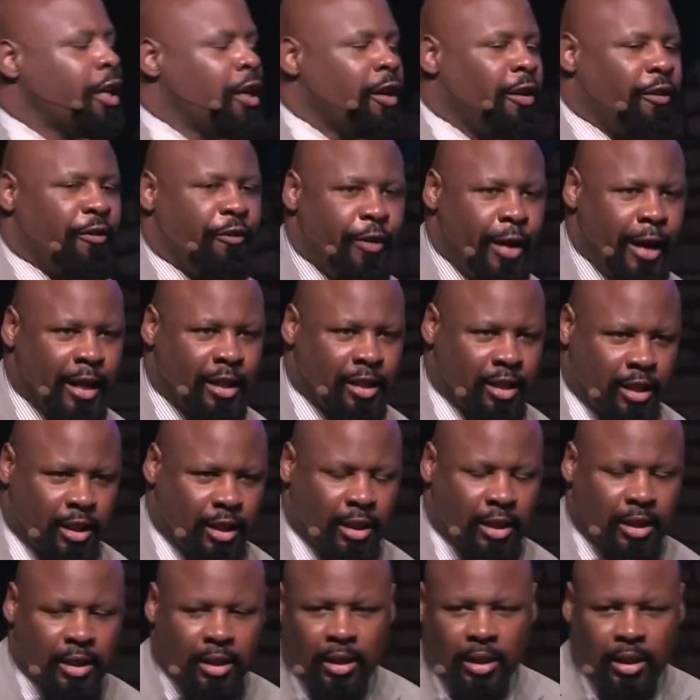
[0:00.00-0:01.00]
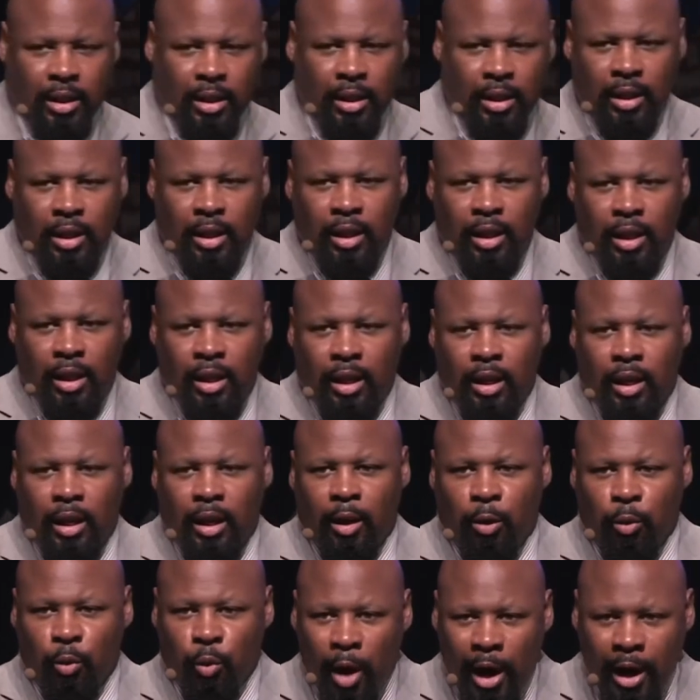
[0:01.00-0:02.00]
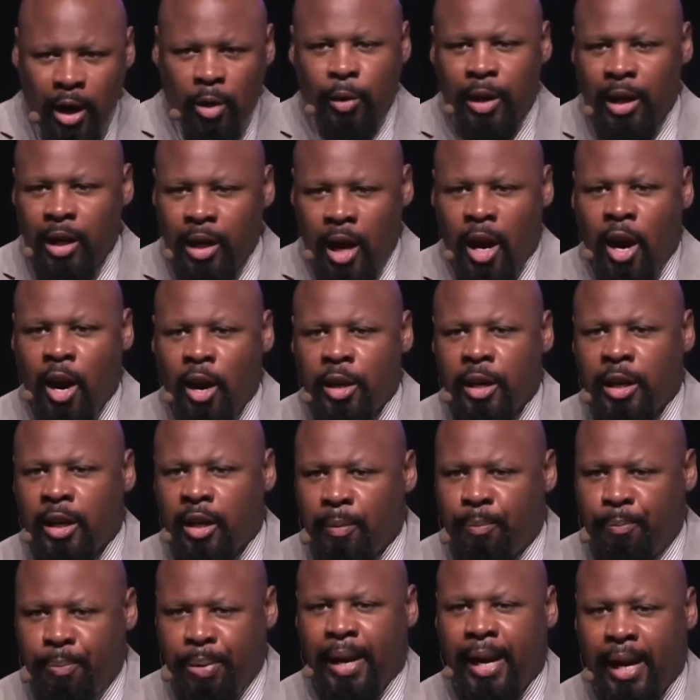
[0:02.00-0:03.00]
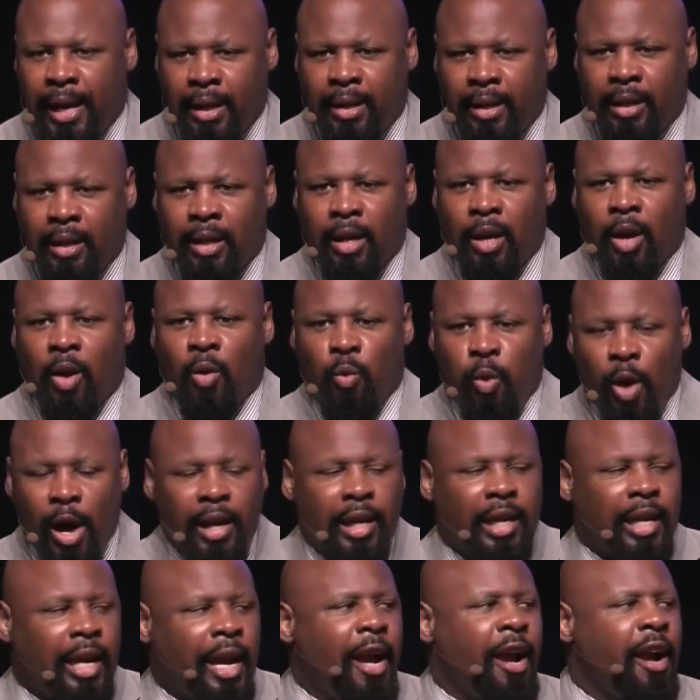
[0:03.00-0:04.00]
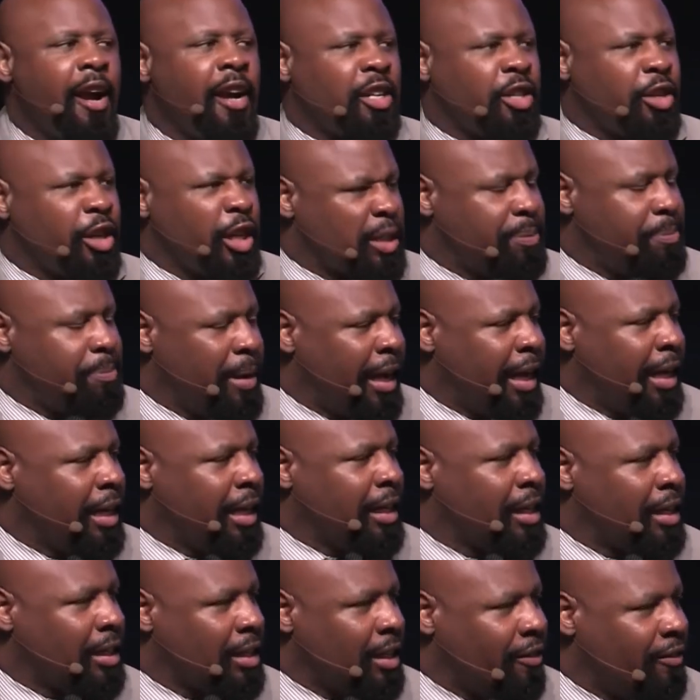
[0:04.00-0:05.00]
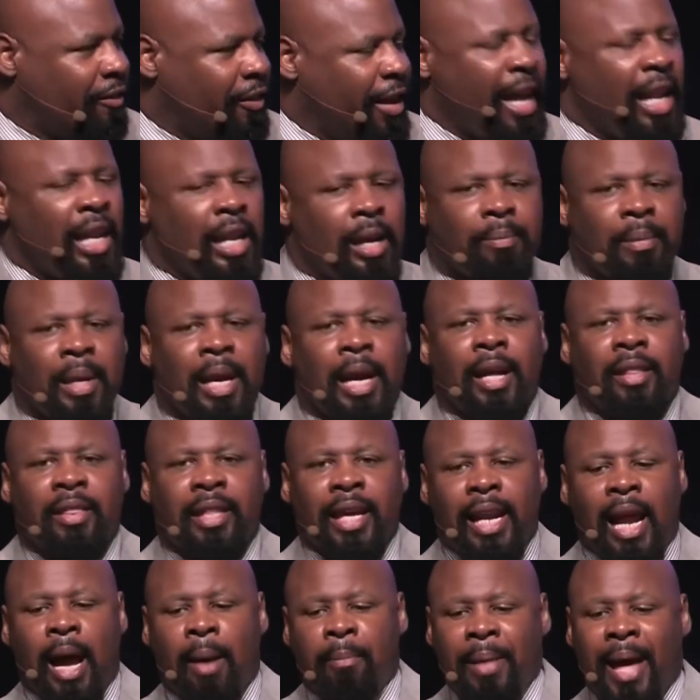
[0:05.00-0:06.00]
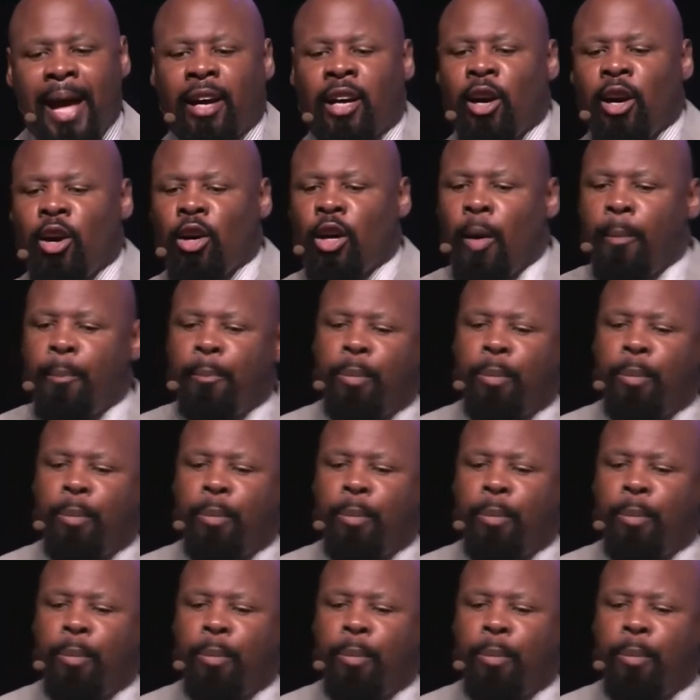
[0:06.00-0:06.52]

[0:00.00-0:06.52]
an offense. What do we learn in the pit? What character is being developed that I'm not going to